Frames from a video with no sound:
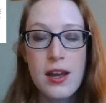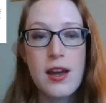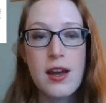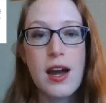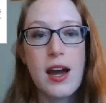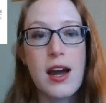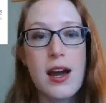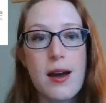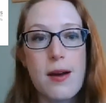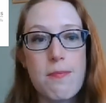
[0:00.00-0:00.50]

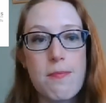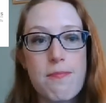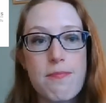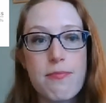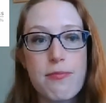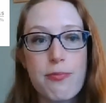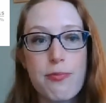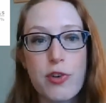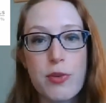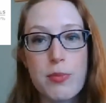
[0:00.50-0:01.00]

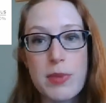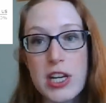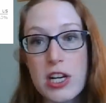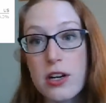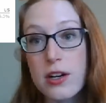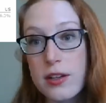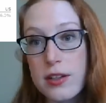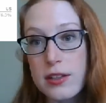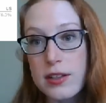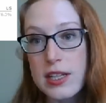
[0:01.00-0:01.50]
for me
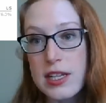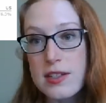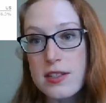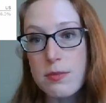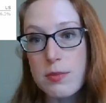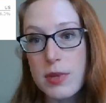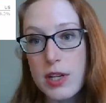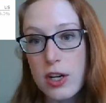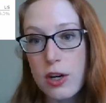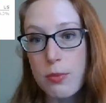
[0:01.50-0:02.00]
currently it's a
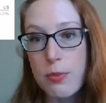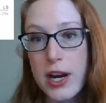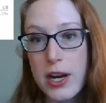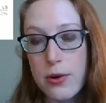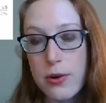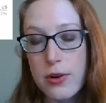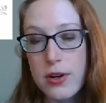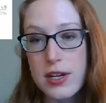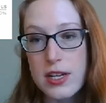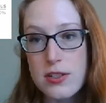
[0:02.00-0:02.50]
bigger priority